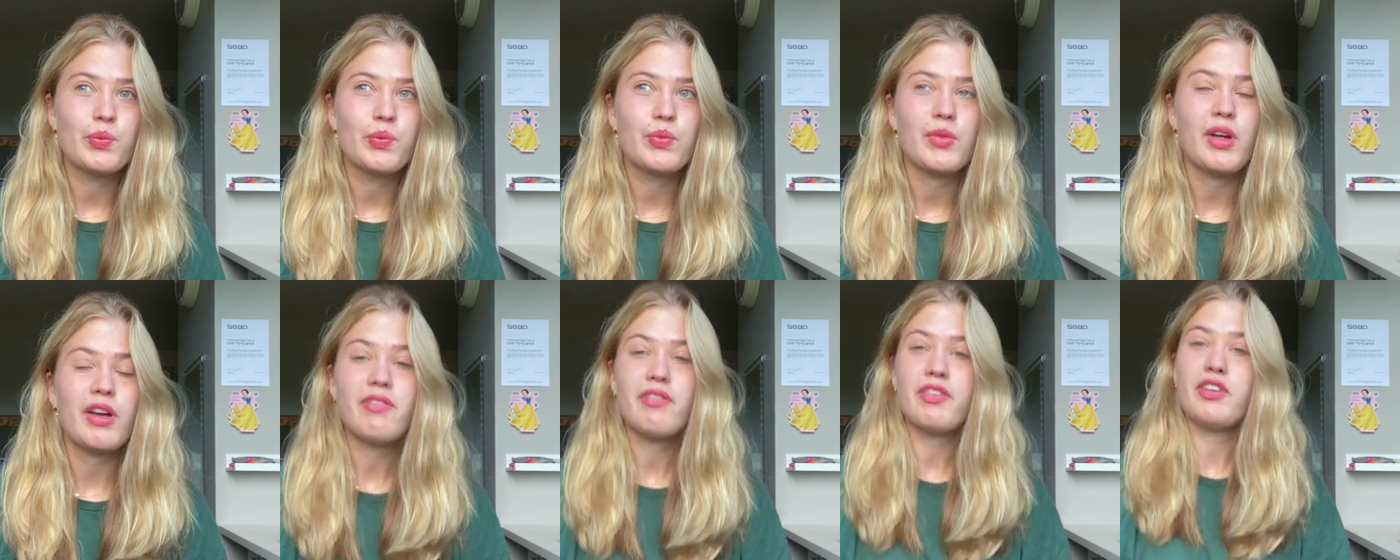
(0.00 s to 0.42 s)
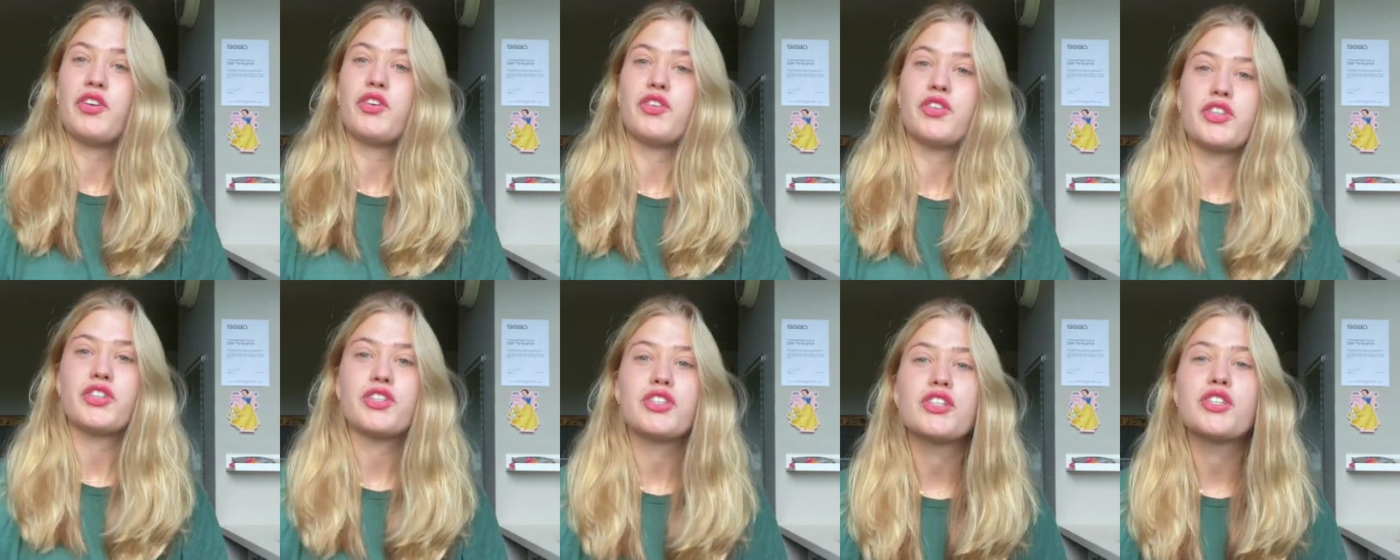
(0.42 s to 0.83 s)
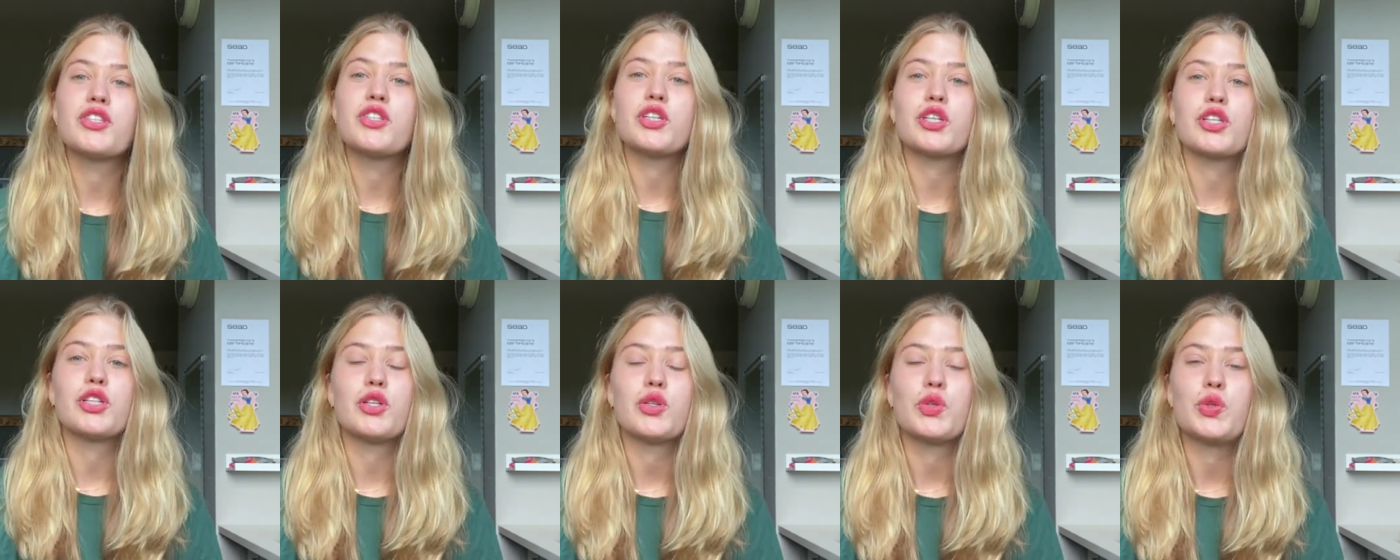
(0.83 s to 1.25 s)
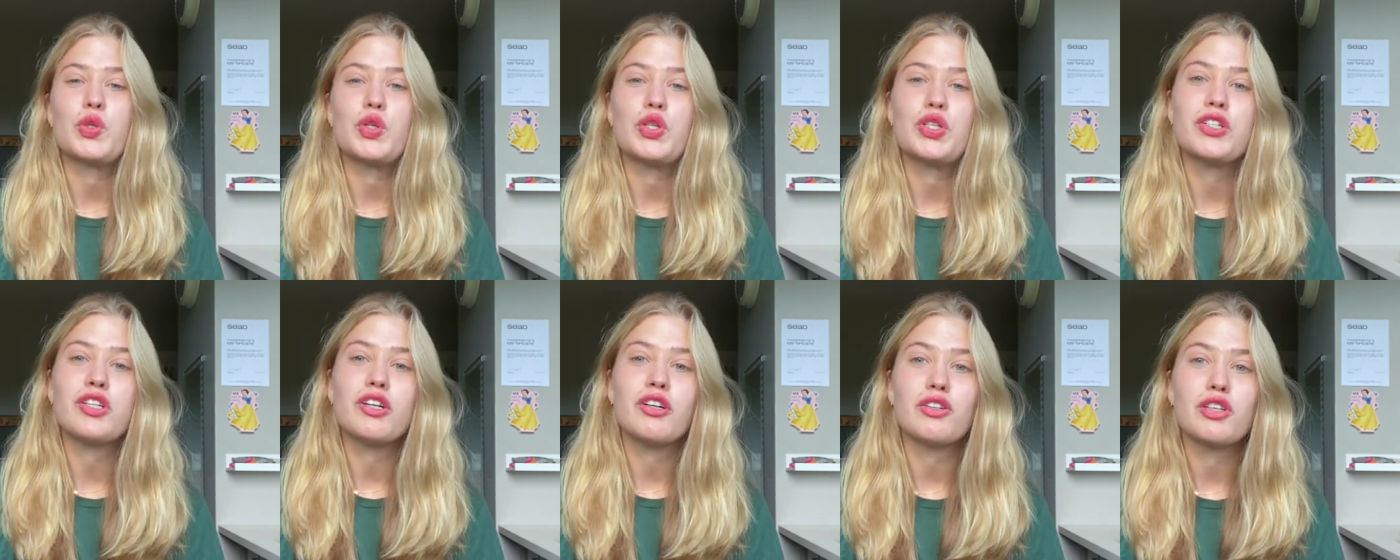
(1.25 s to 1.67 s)
I figured this is the
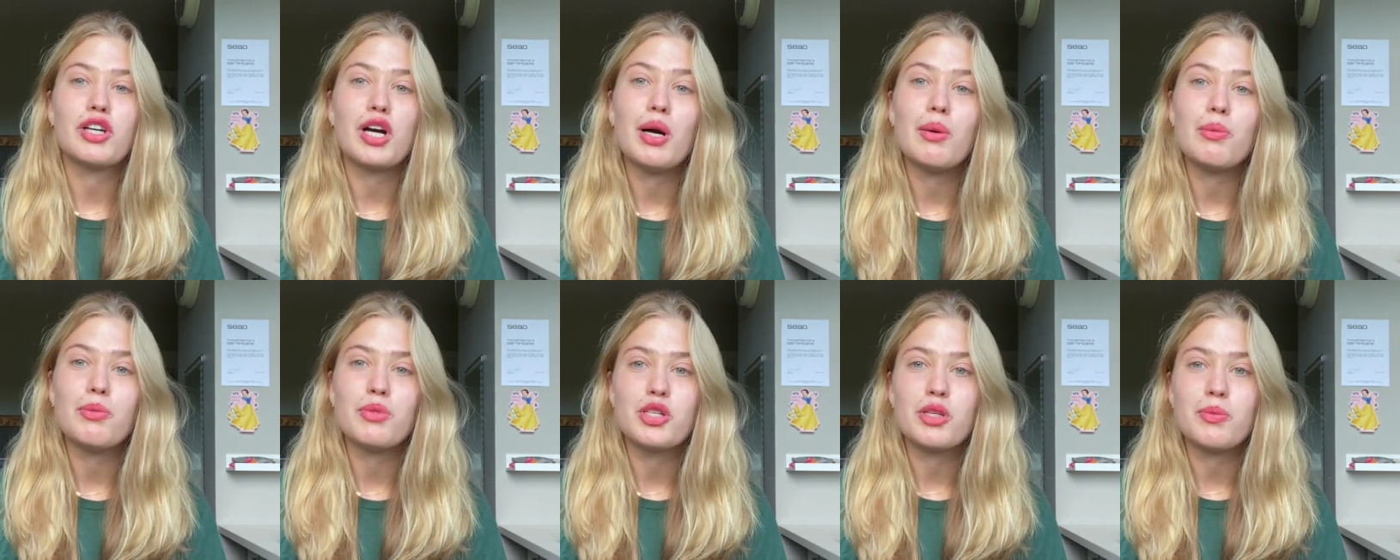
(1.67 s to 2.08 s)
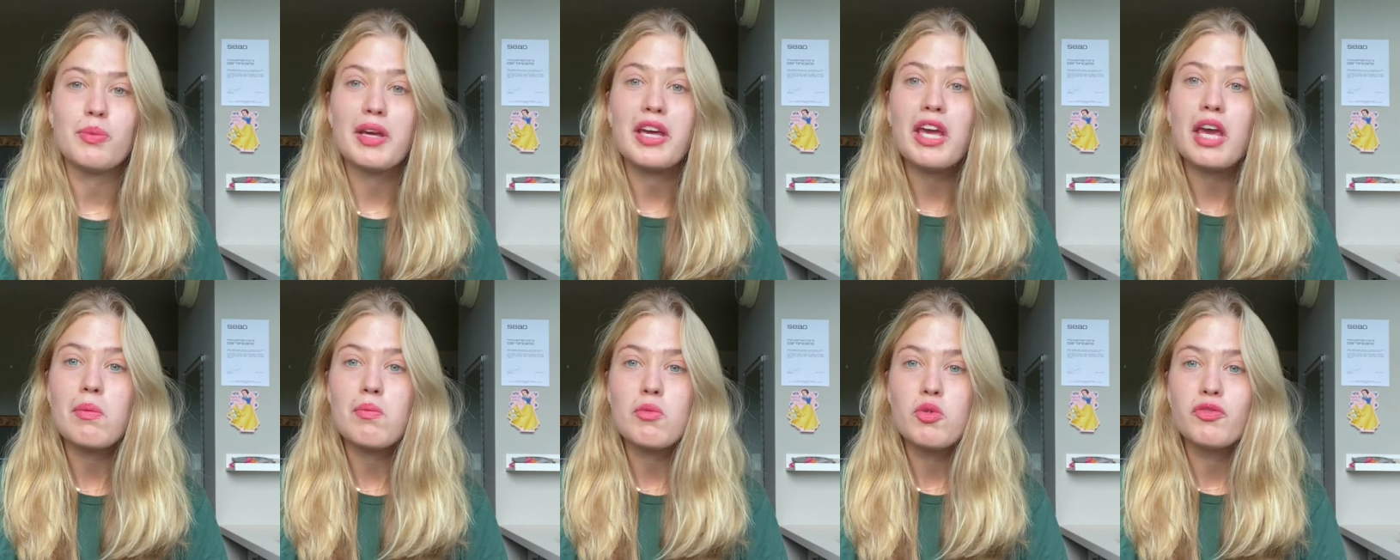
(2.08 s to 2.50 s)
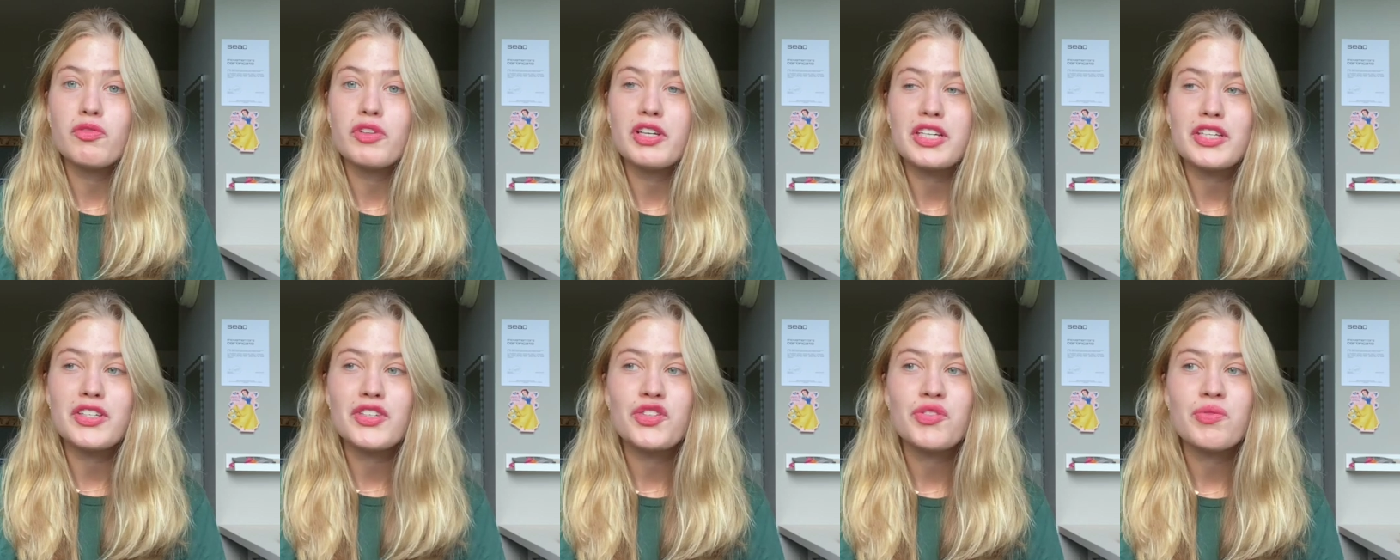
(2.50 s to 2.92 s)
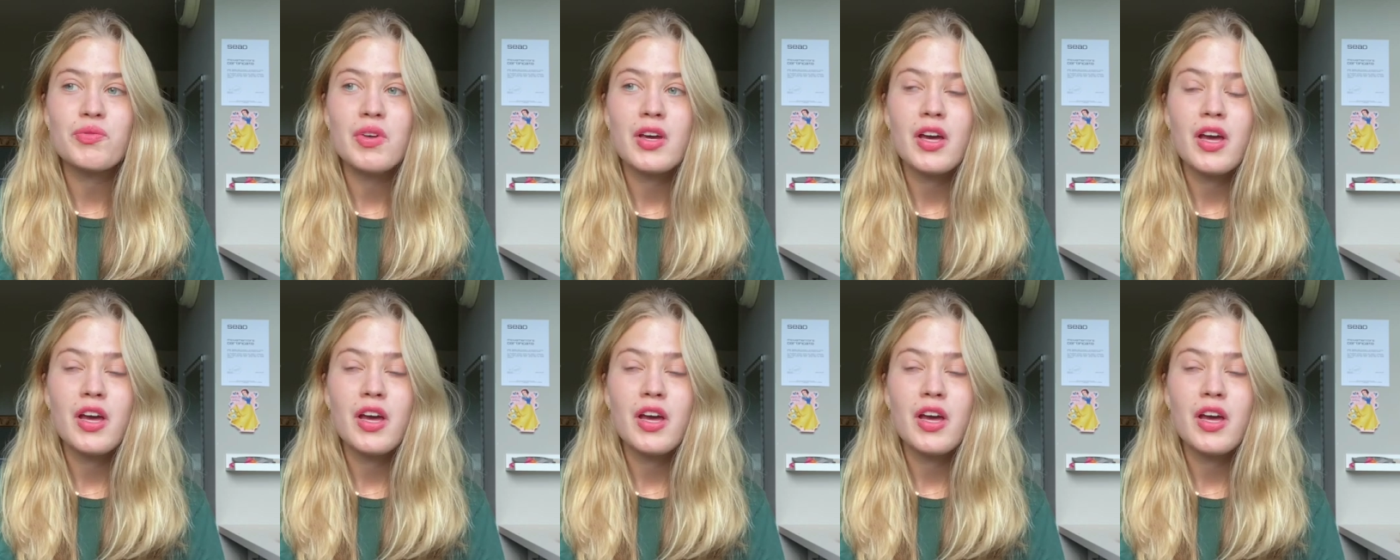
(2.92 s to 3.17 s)
closest I'll come to making movies